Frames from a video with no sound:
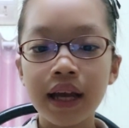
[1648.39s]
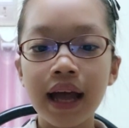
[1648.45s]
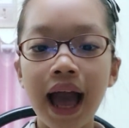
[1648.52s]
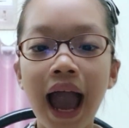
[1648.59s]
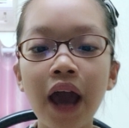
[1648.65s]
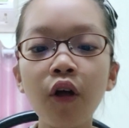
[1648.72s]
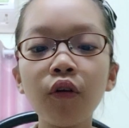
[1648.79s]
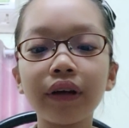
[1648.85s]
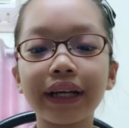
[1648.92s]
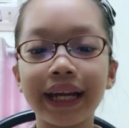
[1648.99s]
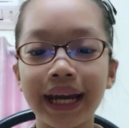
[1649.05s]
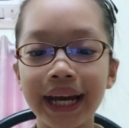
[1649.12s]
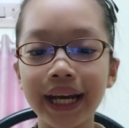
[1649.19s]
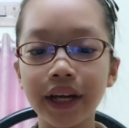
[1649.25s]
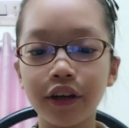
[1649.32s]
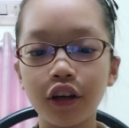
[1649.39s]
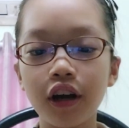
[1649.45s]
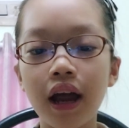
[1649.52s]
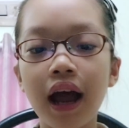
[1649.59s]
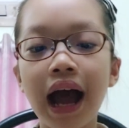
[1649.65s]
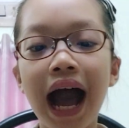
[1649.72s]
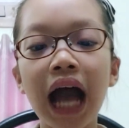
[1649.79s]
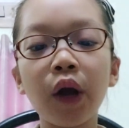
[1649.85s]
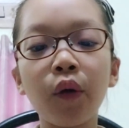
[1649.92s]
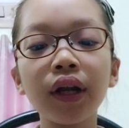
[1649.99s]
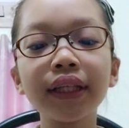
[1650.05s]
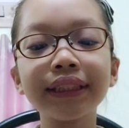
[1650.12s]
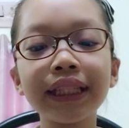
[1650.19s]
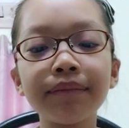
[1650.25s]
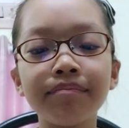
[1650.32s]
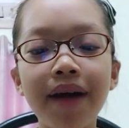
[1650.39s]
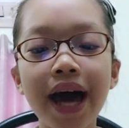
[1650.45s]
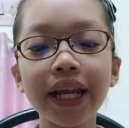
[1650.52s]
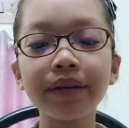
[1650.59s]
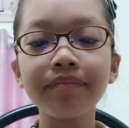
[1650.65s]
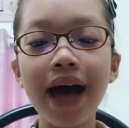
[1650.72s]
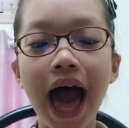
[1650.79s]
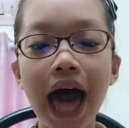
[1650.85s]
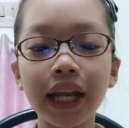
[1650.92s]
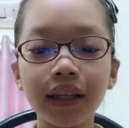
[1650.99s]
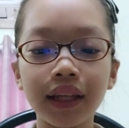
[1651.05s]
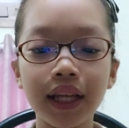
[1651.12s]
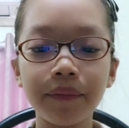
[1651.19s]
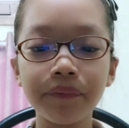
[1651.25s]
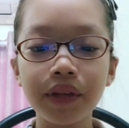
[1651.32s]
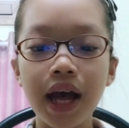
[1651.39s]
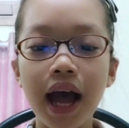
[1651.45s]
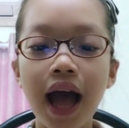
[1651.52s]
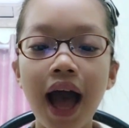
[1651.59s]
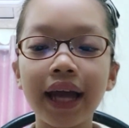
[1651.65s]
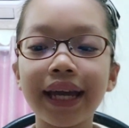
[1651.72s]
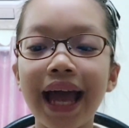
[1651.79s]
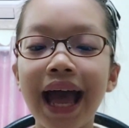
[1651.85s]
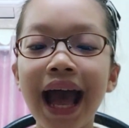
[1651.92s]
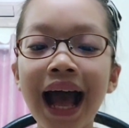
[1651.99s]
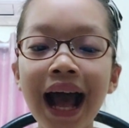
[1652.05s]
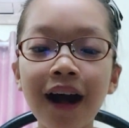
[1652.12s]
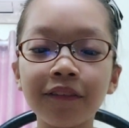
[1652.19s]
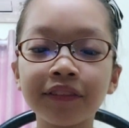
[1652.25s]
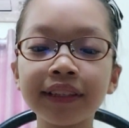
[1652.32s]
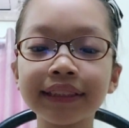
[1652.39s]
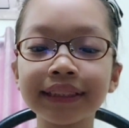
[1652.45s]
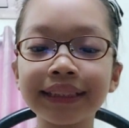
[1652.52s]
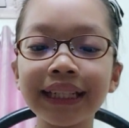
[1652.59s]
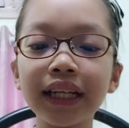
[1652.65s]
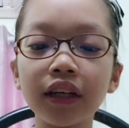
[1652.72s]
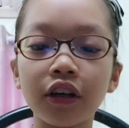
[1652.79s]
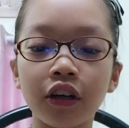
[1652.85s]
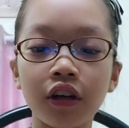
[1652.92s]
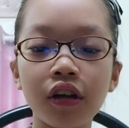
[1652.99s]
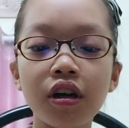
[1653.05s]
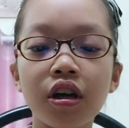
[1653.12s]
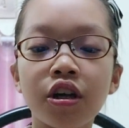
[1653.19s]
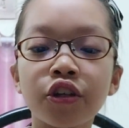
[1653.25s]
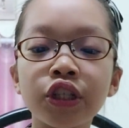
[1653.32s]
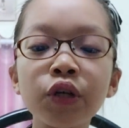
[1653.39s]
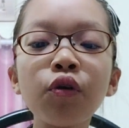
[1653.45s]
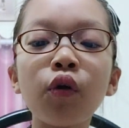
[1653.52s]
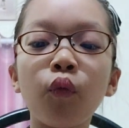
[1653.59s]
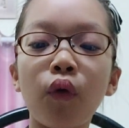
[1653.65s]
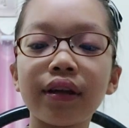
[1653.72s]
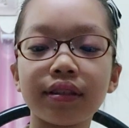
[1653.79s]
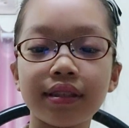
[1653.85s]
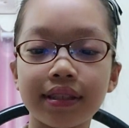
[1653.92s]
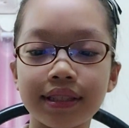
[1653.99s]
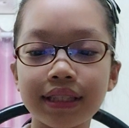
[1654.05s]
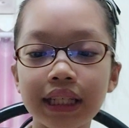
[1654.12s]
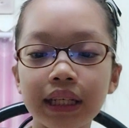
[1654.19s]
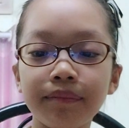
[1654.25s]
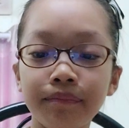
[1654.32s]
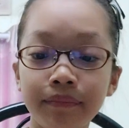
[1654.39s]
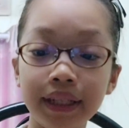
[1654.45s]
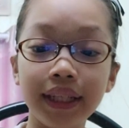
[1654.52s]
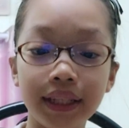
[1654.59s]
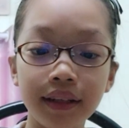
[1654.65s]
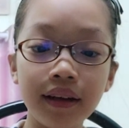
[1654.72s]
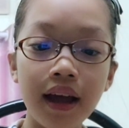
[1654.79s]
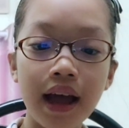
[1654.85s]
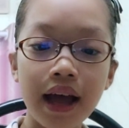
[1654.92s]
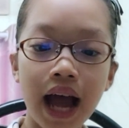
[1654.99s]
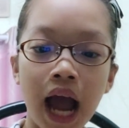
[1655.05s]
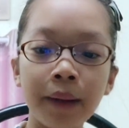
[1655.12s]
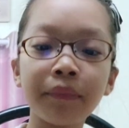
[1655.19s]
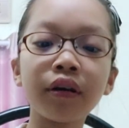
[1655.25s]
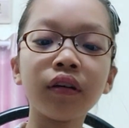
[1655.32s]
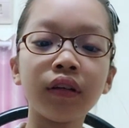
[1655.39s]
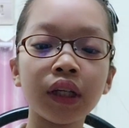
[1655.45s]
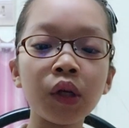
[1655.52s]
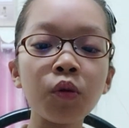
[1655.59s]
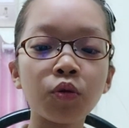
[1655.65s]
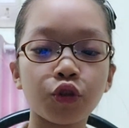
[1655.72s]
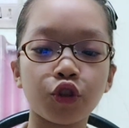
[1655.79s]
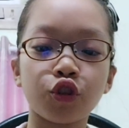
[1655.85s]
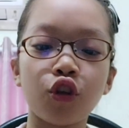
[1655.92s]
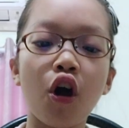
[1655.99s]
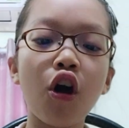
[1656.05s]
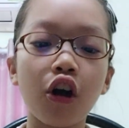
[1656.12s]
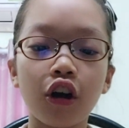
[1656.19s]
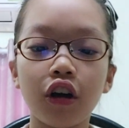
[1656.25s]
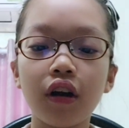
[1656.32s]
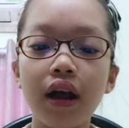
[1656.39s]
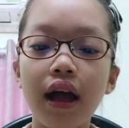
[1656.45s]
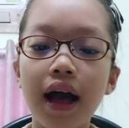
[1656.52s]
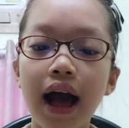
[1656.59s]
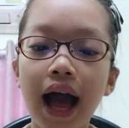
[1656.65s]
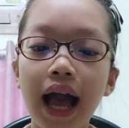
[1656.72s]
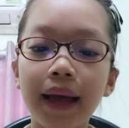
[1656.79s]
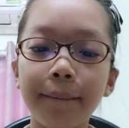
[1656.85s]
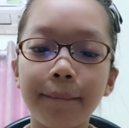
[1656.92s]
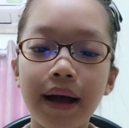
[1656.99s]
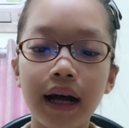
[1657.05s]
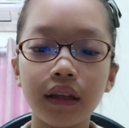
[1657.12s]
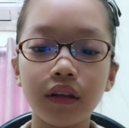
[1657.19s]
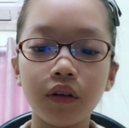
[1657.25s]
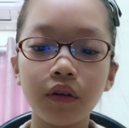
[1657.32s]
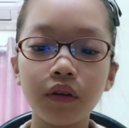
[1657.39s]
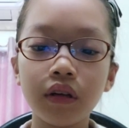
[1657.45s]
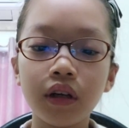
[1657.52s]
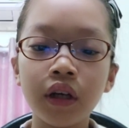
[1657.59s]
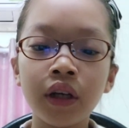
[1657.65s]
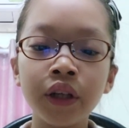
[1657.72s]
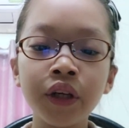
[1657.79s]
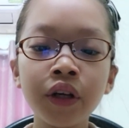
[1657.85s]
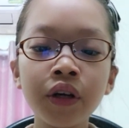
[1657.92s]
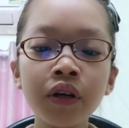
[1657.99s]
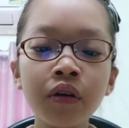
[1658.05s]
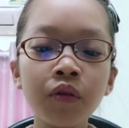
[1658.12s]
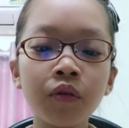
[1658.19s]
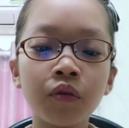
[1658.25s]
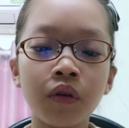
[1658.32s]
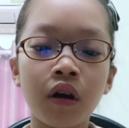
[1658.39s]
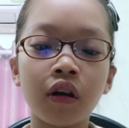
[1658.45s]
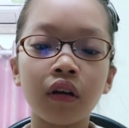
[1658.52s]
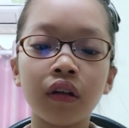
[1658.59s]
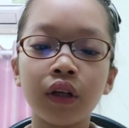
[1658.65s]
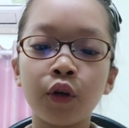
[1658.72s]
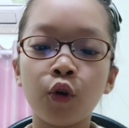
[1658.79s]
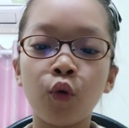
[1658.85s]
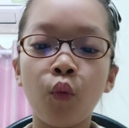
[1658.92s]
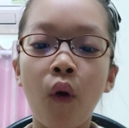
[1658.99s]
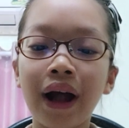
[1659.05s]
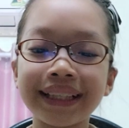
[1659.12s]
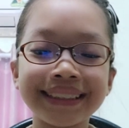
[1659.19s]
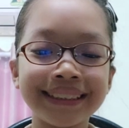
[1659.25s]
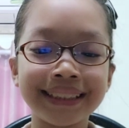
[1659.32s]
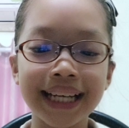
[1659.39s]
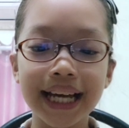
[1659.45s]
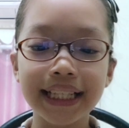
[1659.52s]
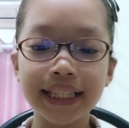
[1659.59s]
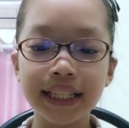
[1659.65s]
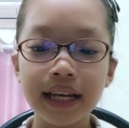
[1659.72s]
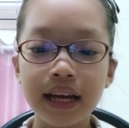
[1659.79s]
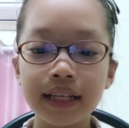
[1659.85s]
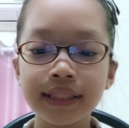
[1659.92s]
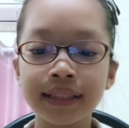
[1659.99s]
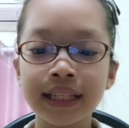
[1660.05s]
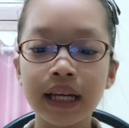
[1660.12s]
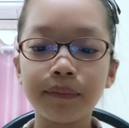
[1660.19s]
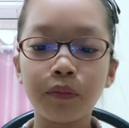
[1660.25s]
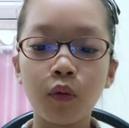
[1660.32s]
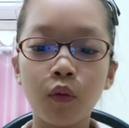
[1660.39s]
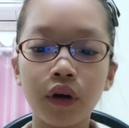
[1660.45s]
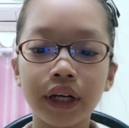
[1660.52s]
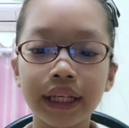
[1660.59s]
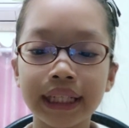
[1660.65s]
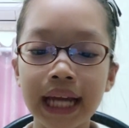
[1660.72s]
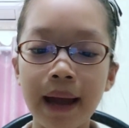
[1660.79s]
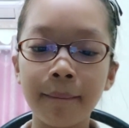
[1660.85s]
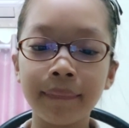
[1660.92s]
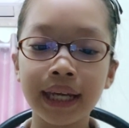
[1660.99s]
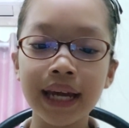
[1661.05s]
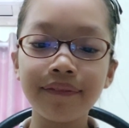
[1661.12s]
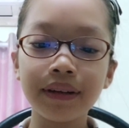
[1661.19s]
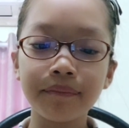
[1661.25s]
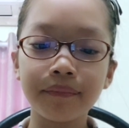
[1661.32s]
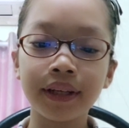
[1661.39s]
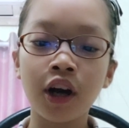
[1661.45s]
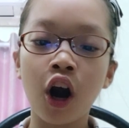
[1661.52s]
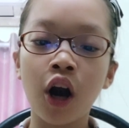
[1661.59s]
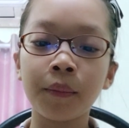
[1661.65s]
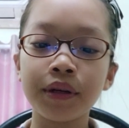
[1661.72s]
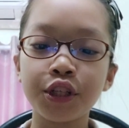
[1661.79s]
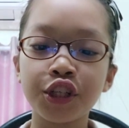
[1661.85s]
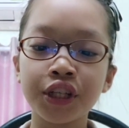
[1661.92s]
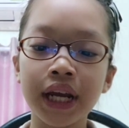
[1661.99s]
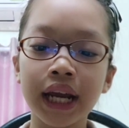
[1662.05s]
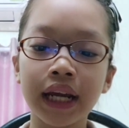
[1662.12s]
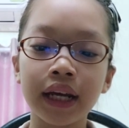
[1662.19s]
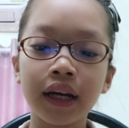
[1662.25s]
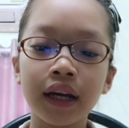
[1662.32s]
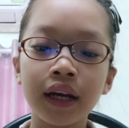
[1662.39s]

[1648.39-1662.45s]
I don't care. I want to see Madame Adeline. I have to see her. She will want to see me. I'm her little star, I bellow. You are little what's it, said poor Jem, giving my arm a shake.